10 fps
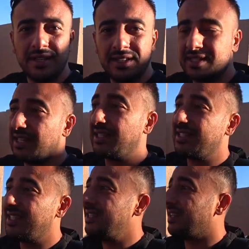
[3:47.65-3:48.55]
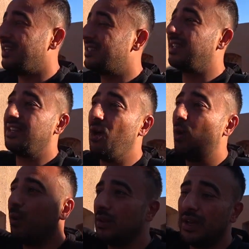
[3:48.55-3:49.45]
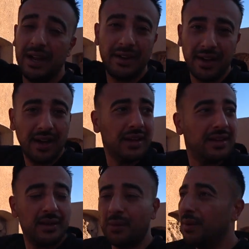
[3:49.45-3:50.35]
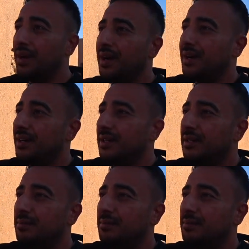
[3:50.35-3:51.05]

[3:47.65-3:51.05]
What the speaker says: It's like the citadel, it's like a whole area where